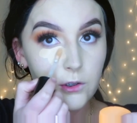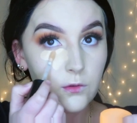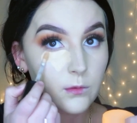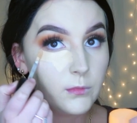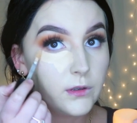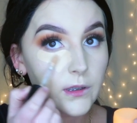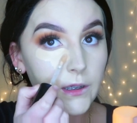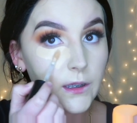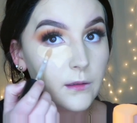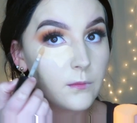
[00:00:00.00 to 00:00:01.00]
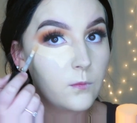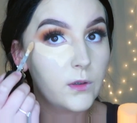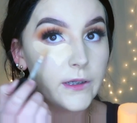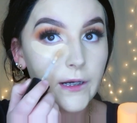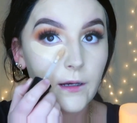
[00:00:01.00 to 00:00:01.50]
normally
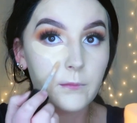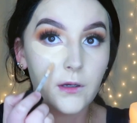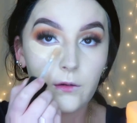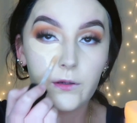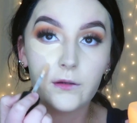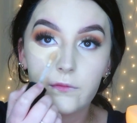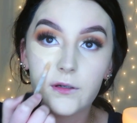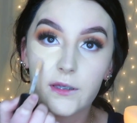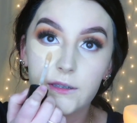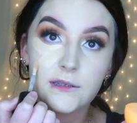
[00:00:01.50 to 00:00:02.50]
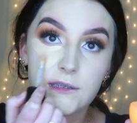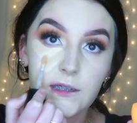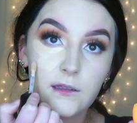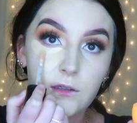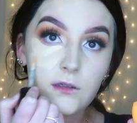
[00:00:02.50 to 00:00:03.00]
when I'm going for
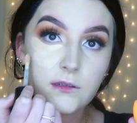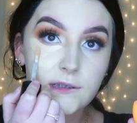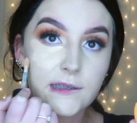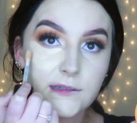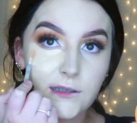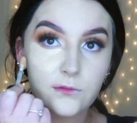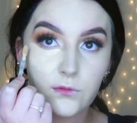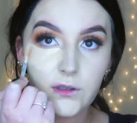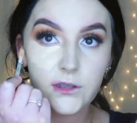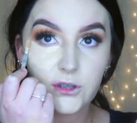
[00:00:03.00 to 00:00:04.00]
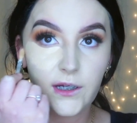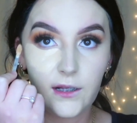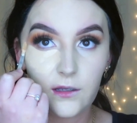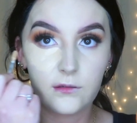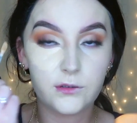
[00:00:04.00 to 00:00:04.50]
concealers, I don't really try
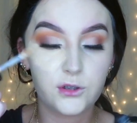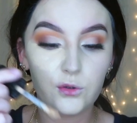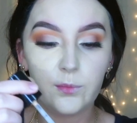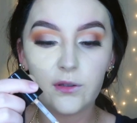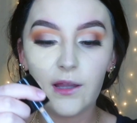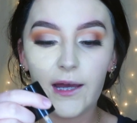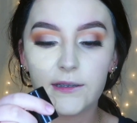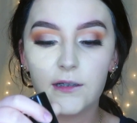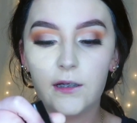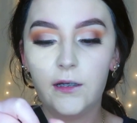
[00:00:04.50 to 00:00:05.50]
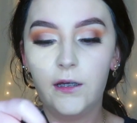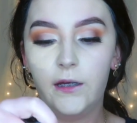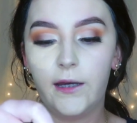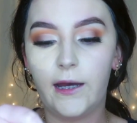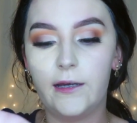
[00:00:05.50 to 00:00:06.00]
to go super light.
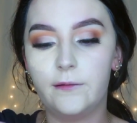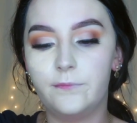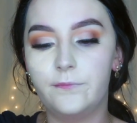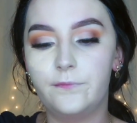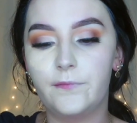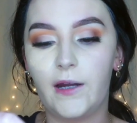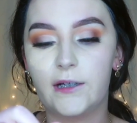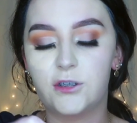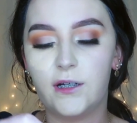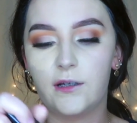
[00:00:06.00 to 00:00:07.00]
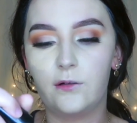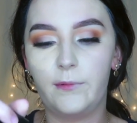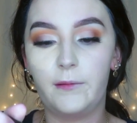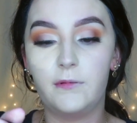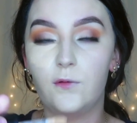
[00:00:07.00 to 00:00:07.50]
I try to go
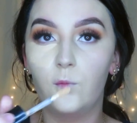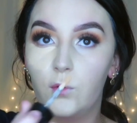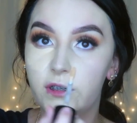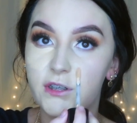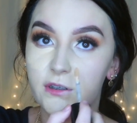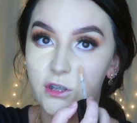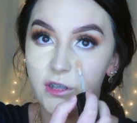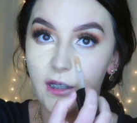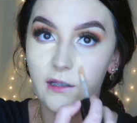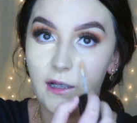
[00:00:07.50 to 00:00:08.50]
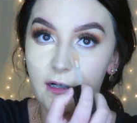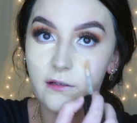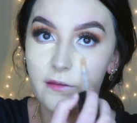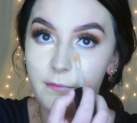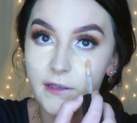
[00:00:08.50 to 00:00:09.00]
maybe one shade
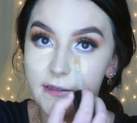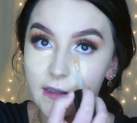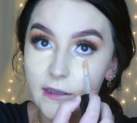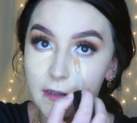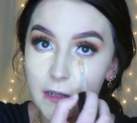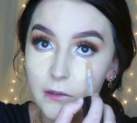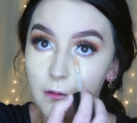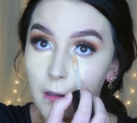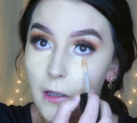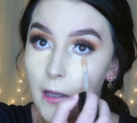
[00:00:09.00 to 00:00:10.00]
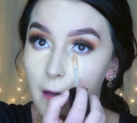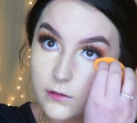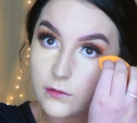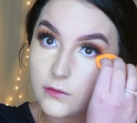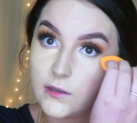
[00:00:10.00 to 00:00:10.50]
lighter than my skin tone.
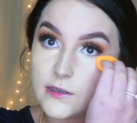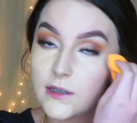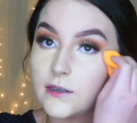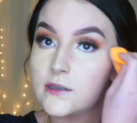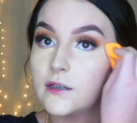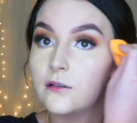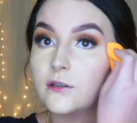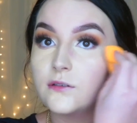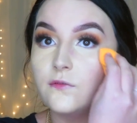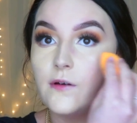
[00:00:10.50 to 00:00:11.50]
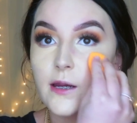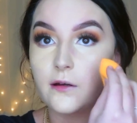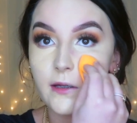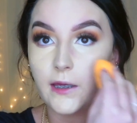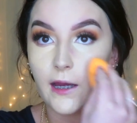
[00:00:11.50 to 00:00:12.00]
This concealer is
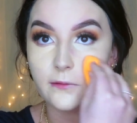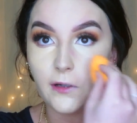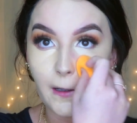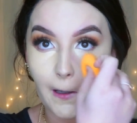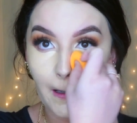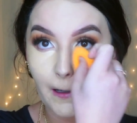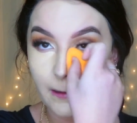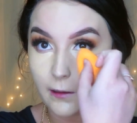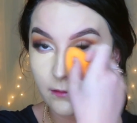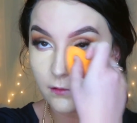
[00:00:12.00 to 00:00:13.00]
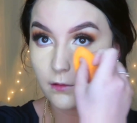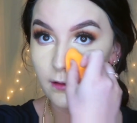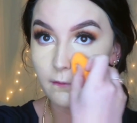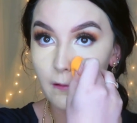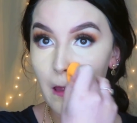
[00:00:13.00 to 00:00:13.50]
very hydrating and I
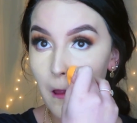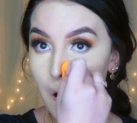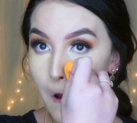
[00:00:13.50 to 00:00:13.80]
love it.